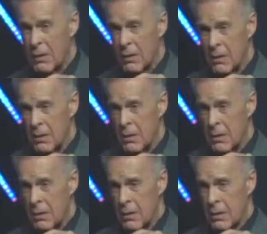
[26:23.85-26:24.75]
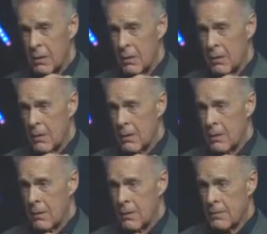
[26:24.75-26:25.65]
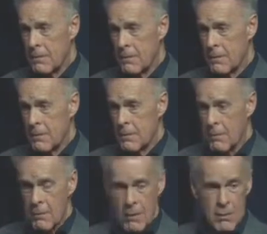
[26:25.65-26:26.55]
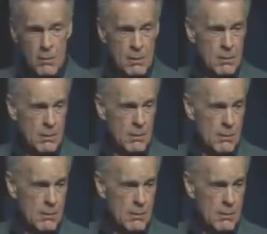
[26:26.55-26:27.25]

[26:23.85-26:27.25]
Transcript: [no speech]